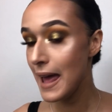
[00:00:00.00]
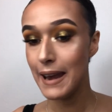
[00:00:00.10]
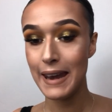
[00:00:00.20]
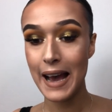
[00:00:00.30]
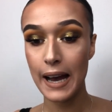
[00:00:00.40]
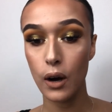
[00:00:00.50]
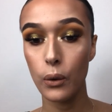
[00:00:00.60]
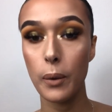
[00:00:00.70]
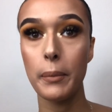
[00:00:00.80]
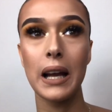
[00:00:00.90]

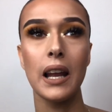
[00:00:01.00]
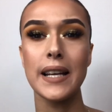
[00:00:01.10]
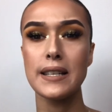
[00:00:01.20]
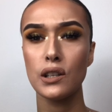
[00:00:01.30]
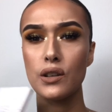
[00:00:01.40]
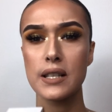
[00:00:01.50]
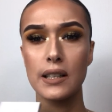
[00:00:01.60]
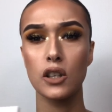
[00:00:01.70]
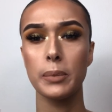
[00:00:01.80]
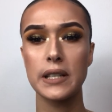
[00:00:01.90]
Now, my lighting looks a
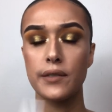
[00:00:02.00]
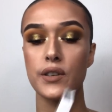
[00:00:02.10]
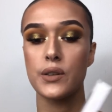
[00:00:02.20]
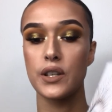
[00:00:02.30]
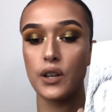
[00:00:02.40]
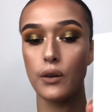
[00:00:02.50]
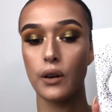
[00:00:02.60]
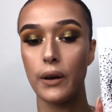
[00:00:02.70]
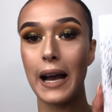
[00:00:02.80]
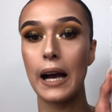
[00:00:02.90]
little bit different, so I don't
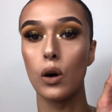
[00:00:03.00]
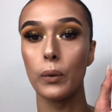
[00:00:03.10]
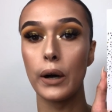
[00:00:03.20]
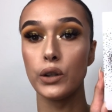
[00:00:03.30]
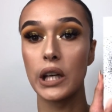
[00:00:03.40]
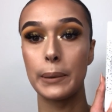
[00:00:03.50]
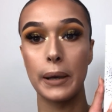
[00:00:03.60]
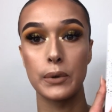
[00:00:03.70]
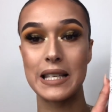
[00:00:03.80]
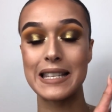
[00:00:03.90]
know how well you're gonna be
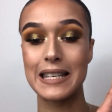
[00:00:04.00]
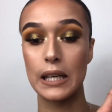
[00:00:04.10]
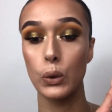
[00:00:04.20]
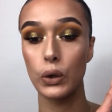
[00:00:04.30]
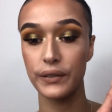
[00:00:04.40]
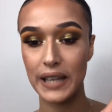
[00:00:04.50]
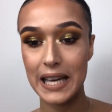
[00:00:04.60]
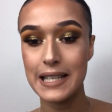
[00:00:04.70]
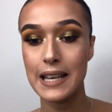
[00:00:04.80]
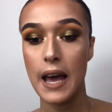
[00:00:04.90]
able to see all of
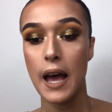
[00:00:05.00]
this.